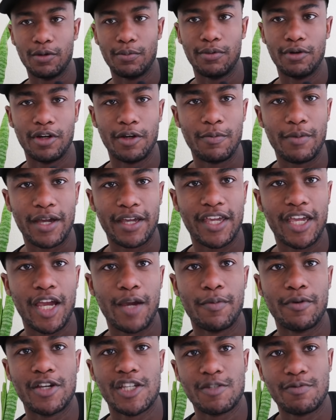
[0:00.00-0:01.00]
Oh boy, my
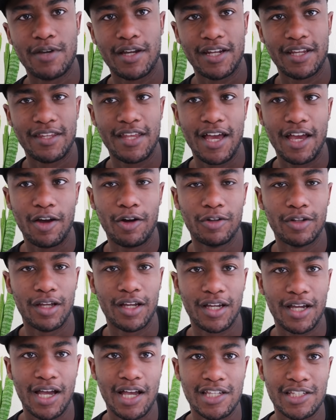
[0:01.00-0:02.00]
camera is about to die. Hold
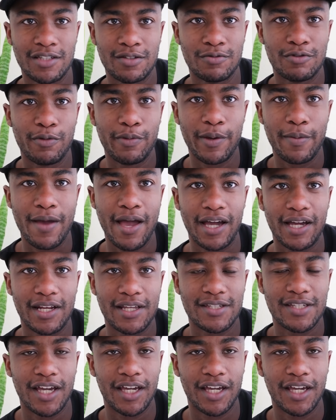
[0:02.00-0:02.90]
on, guys. We'll be back in a